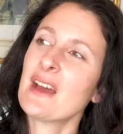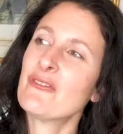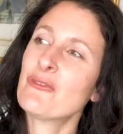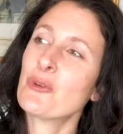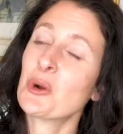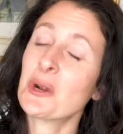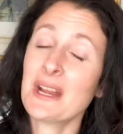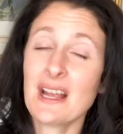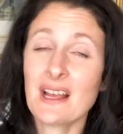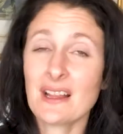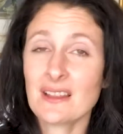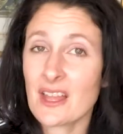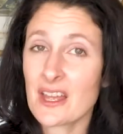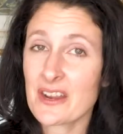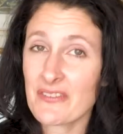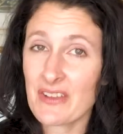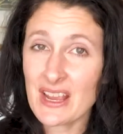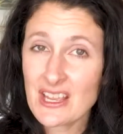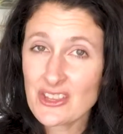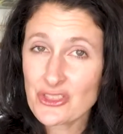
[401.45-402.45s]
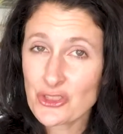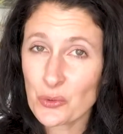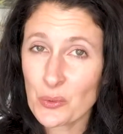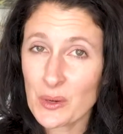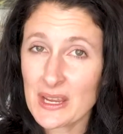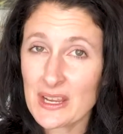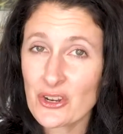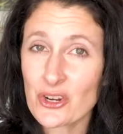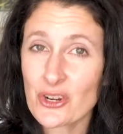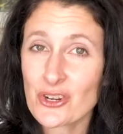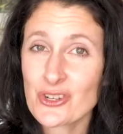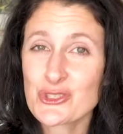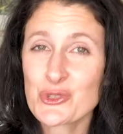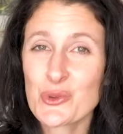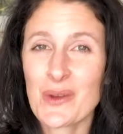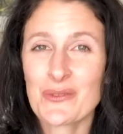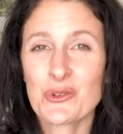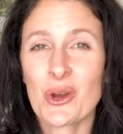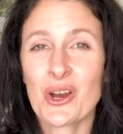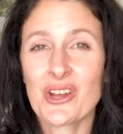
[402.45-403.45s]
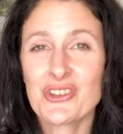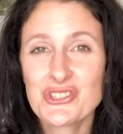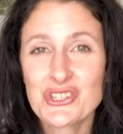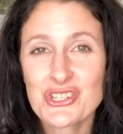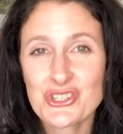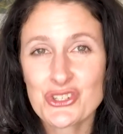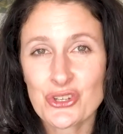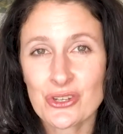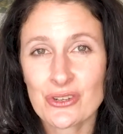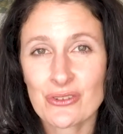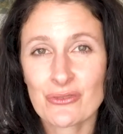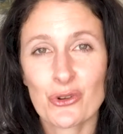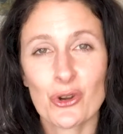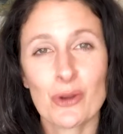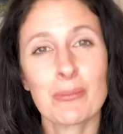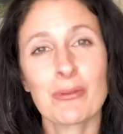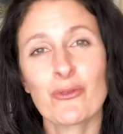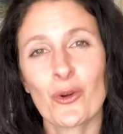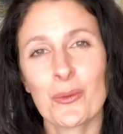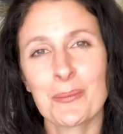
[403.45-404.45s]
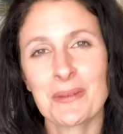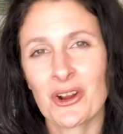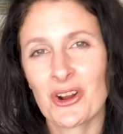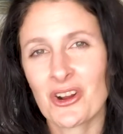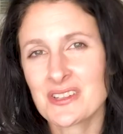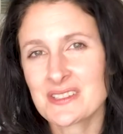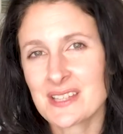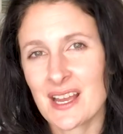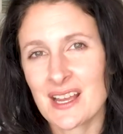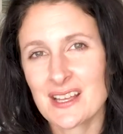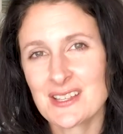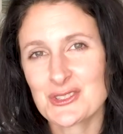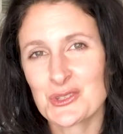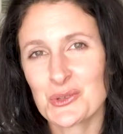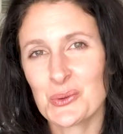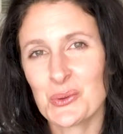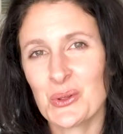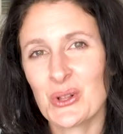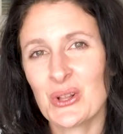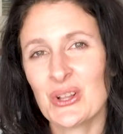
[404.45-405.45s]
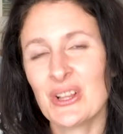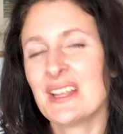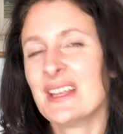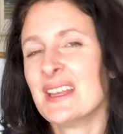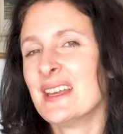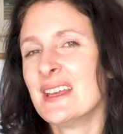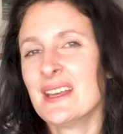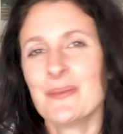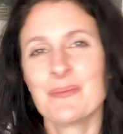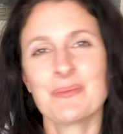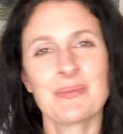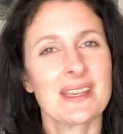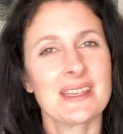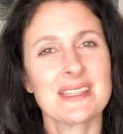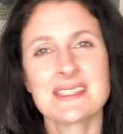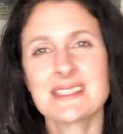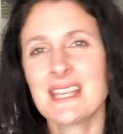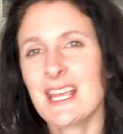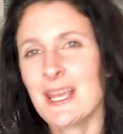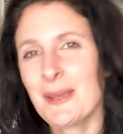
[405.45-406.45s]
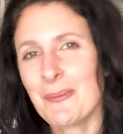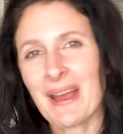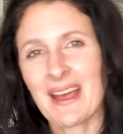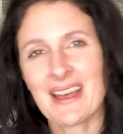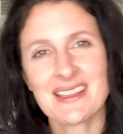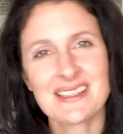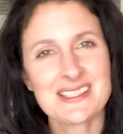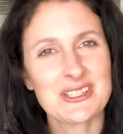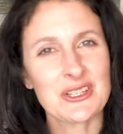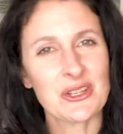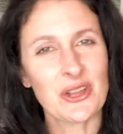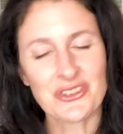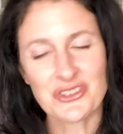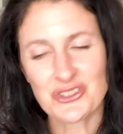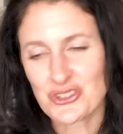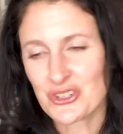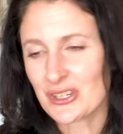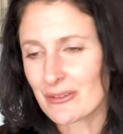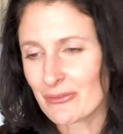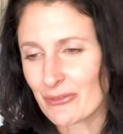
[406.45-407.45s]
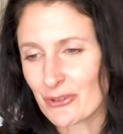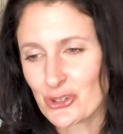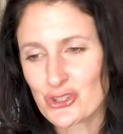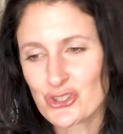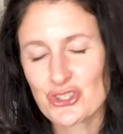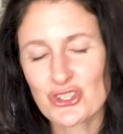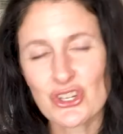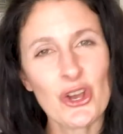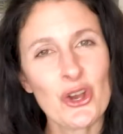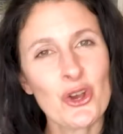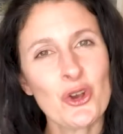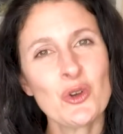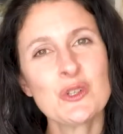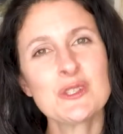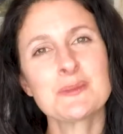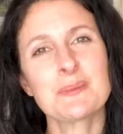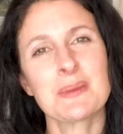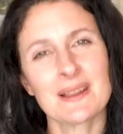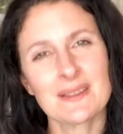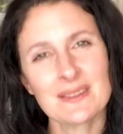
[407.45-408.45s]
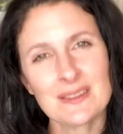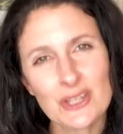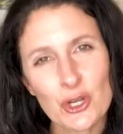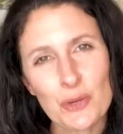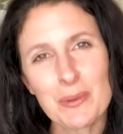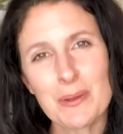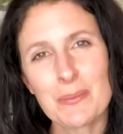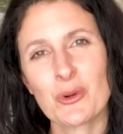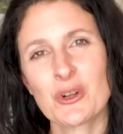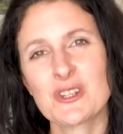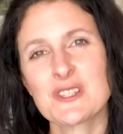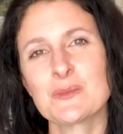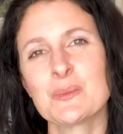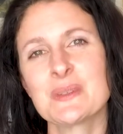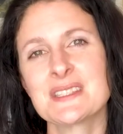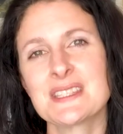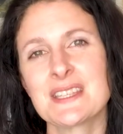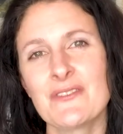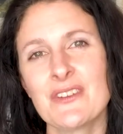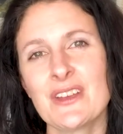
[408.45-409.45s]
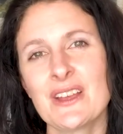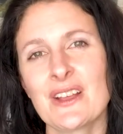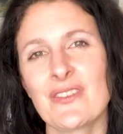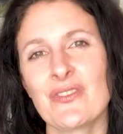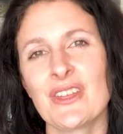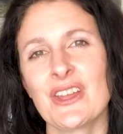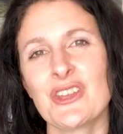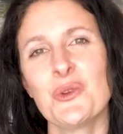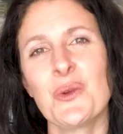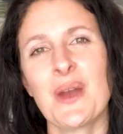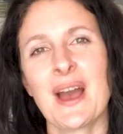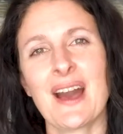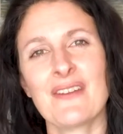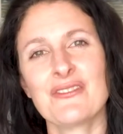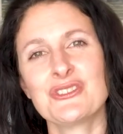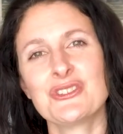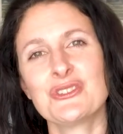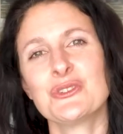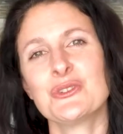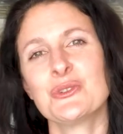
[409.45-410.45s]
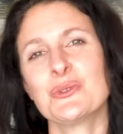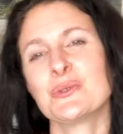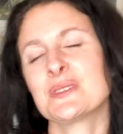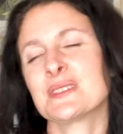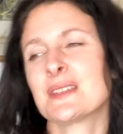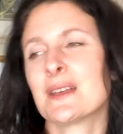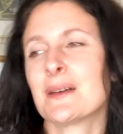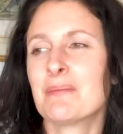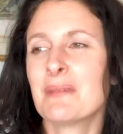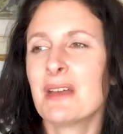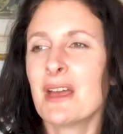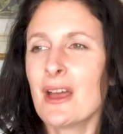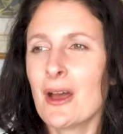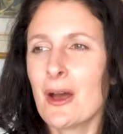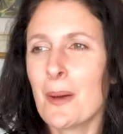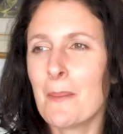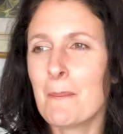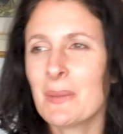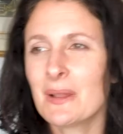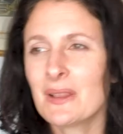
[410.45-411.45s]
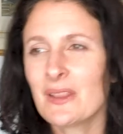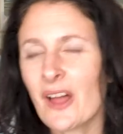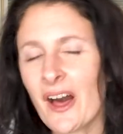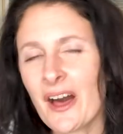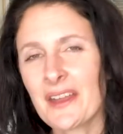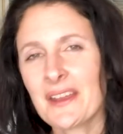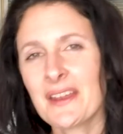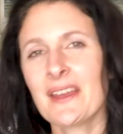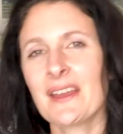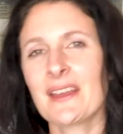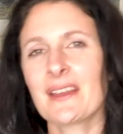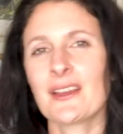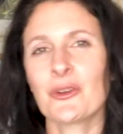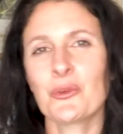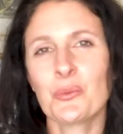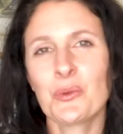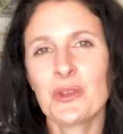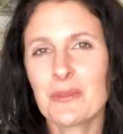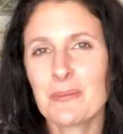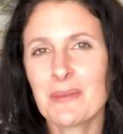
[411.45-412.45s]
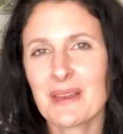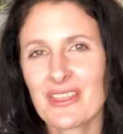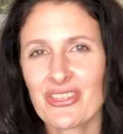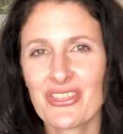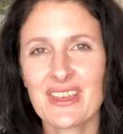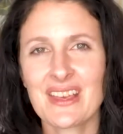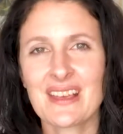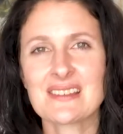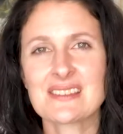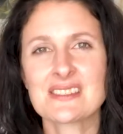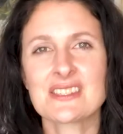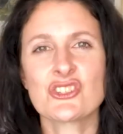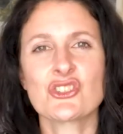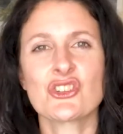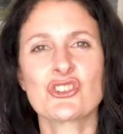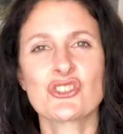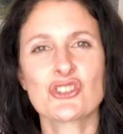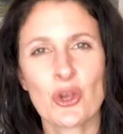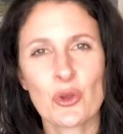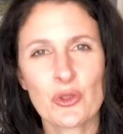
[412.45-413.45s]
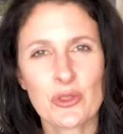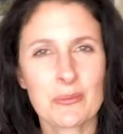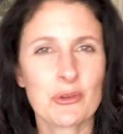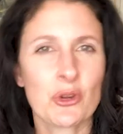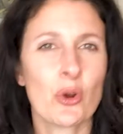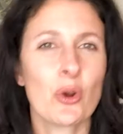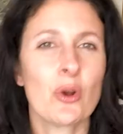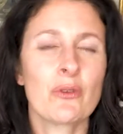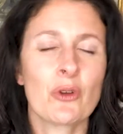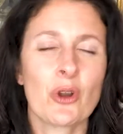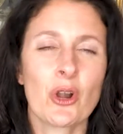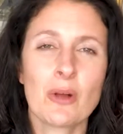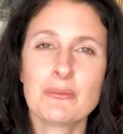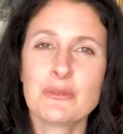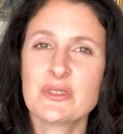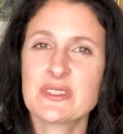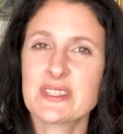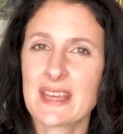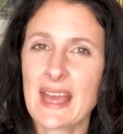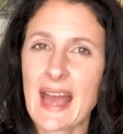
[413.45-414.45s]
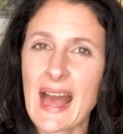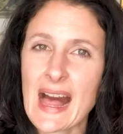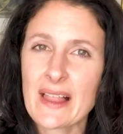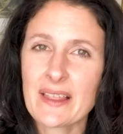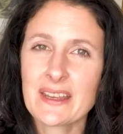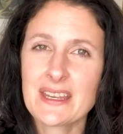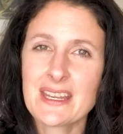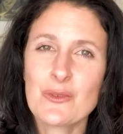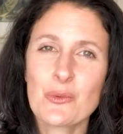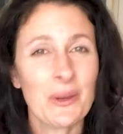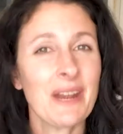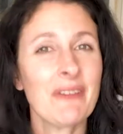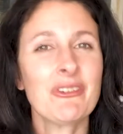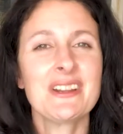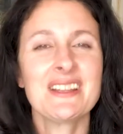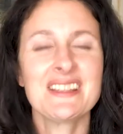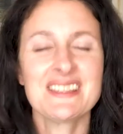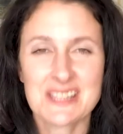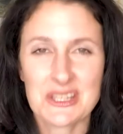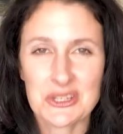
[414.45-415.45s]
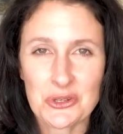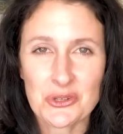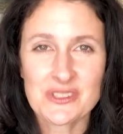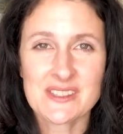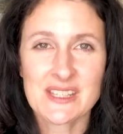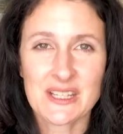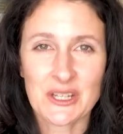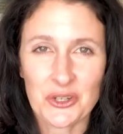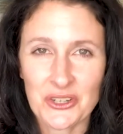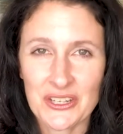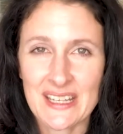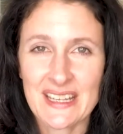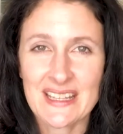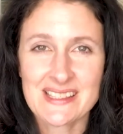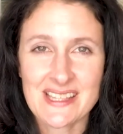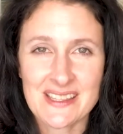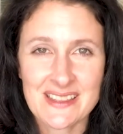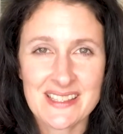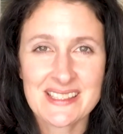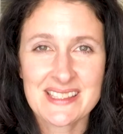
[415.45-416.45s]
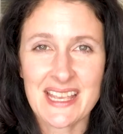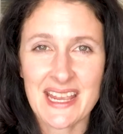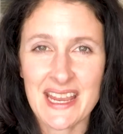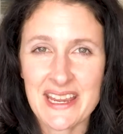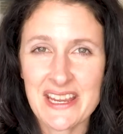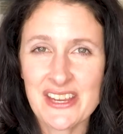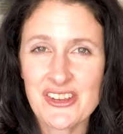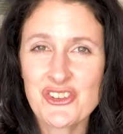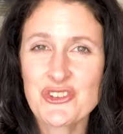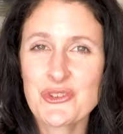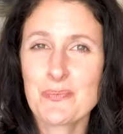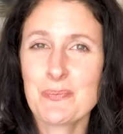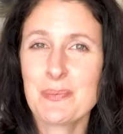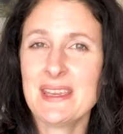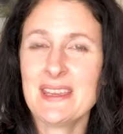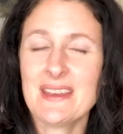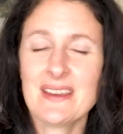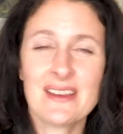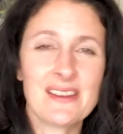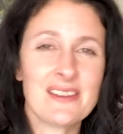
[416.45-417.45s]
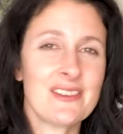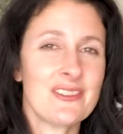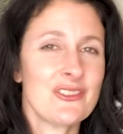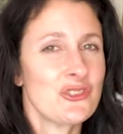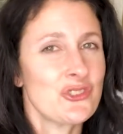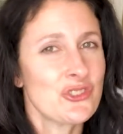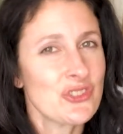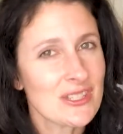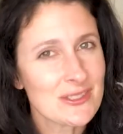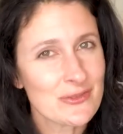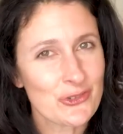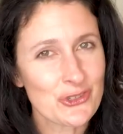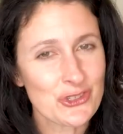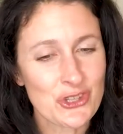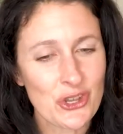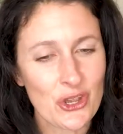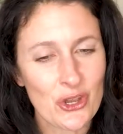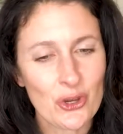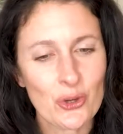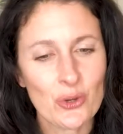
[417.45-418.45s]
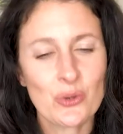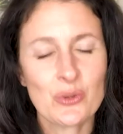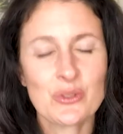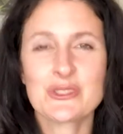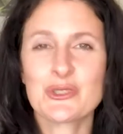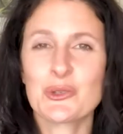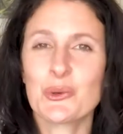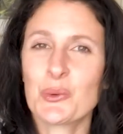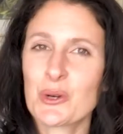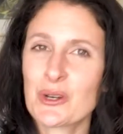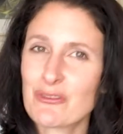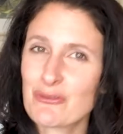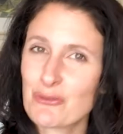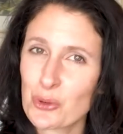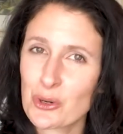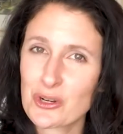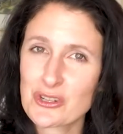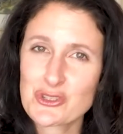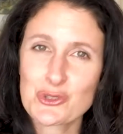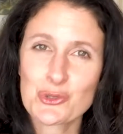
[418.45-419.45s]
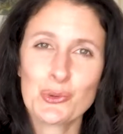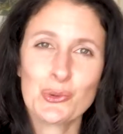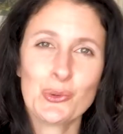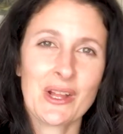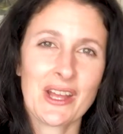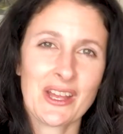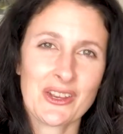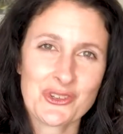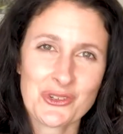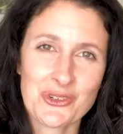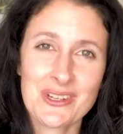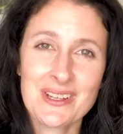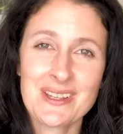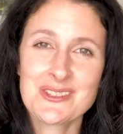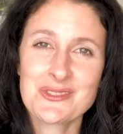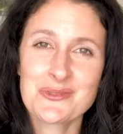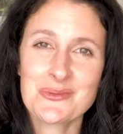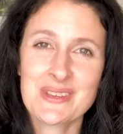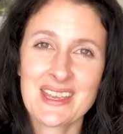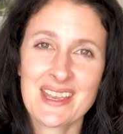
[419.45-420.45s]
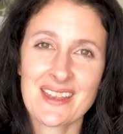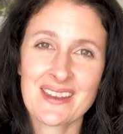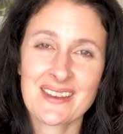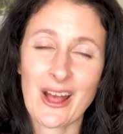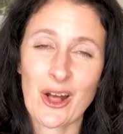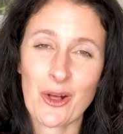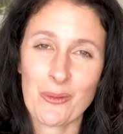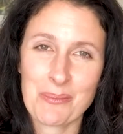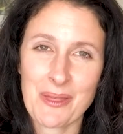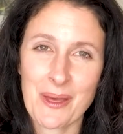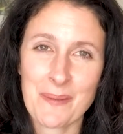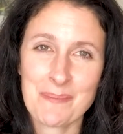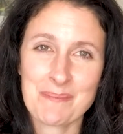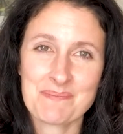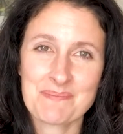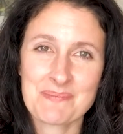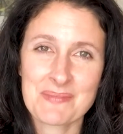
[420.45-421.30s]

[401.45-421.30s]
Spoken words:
For a lot of 8th graders who have to audition for a performing arts high school, same as auditioning for shows, but a little bit more specific in that you have to do some melodic and rhythmic things to just show them your overall musicality. Whatever it is that your singer needs at this age, be it just for shows or for school entries, we can help them.